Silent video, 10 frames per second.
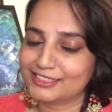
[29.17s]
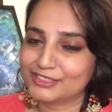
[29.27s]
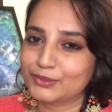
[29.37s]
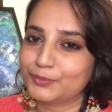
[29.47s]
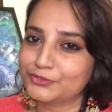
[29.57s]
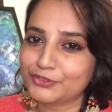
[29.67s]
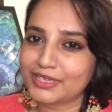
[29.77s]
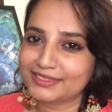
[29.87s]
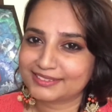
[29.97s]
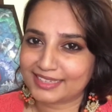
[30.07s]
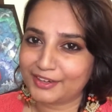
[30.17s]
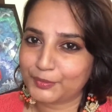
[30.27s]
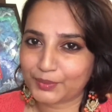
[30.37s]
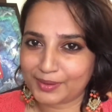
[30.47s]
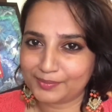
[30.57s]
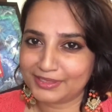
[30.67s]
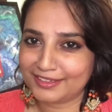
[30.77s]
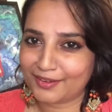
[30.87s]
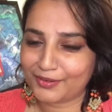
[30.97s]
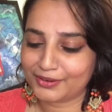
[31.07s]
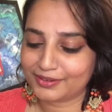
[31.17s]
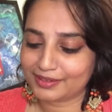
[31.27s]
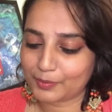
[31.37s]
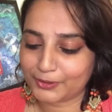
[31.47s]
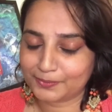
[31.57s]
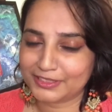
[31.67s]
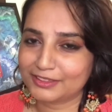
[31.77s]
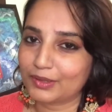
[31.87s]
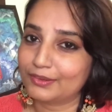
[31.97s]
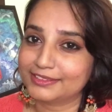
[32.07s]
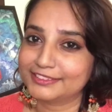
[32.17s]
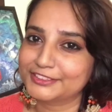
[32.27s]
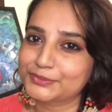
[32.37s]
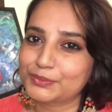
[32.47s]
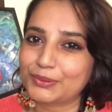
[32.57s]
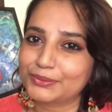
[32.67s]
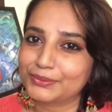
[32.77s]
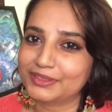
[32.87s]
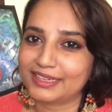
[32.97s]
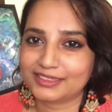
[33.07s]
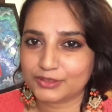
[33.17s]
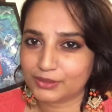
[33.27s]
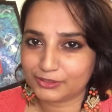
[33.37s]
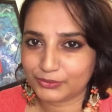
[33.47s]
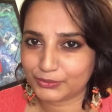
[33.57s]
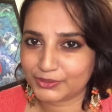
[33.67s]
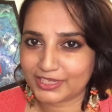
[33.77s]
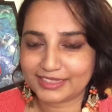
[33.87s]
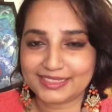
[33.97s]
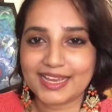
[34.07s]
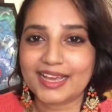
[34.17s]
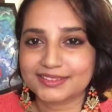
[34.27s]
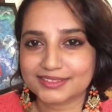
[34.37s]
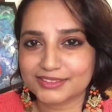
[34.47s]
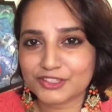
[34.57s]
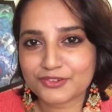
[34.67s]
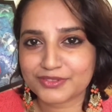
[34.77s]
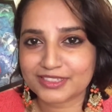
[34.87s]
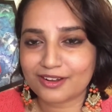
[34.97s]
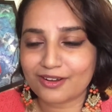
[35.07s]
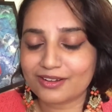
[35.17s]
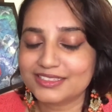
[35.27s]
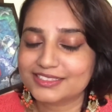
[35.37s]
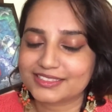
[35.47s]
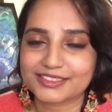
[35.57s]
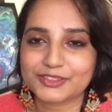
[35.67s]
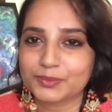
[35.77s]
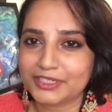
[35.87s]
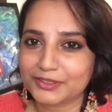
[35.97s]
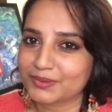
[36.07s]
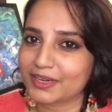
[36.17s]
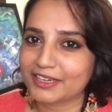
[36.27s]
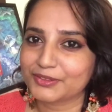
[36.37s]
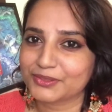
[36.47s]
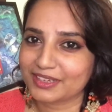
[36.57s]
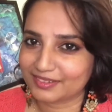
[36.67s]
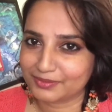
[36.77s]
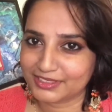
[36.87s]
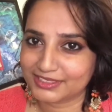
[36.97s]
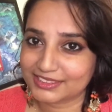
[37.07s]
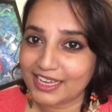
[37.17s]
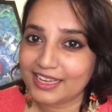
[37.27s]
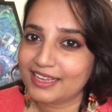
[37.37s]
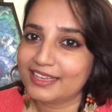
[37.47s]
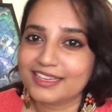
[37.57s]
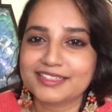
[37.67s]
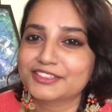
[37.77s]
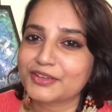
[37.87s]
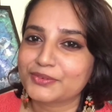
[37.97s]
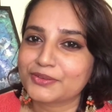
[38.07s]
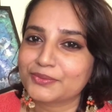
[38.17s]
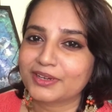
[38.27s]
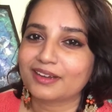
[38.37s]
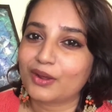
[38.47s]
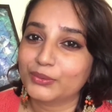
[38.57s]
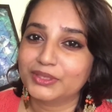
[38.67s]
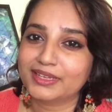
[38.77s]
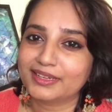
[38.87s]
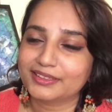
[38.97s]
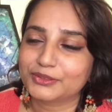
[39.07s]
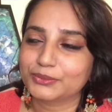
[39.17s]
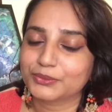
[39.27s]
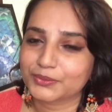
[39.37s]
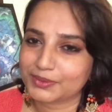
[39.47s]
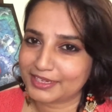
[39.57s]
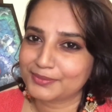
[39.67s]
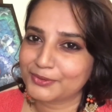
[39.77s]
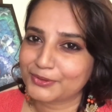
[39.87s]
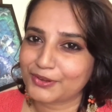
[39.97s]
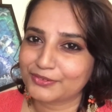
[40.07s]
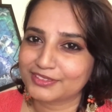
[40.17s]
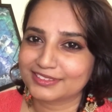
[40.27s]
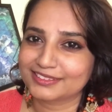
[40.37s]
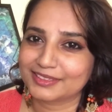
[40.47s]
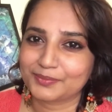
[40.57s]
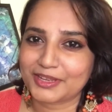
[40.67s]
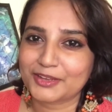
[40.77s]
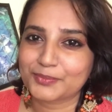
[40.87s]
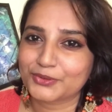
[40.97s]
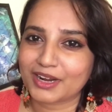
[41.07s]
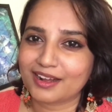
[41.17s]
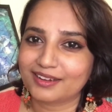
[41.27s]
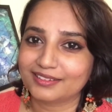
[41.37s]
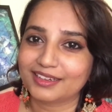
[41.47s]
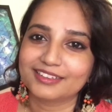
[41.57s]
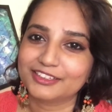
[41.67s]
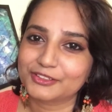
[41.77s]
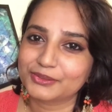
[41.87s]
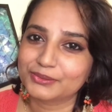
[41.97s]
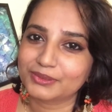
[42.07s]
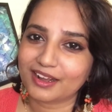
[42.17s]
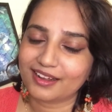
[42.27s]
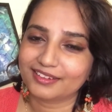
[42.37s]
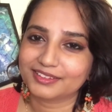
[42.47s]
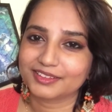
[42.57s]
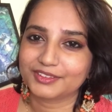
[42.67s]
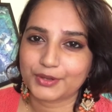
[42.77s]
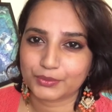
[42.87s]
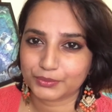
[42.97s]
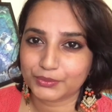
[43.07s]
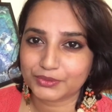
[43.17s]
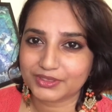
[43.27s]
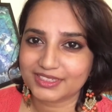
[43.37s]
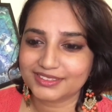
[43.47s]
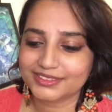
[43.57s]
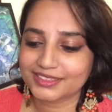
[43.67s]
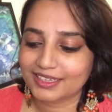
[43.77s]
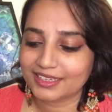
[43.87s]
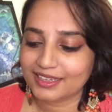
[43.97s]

So before I start rambling on about my thoughts, I just want to let you all know that the essence of it all is just me trying to convince each and everyone out there to create more often and make more art and include art in your routines.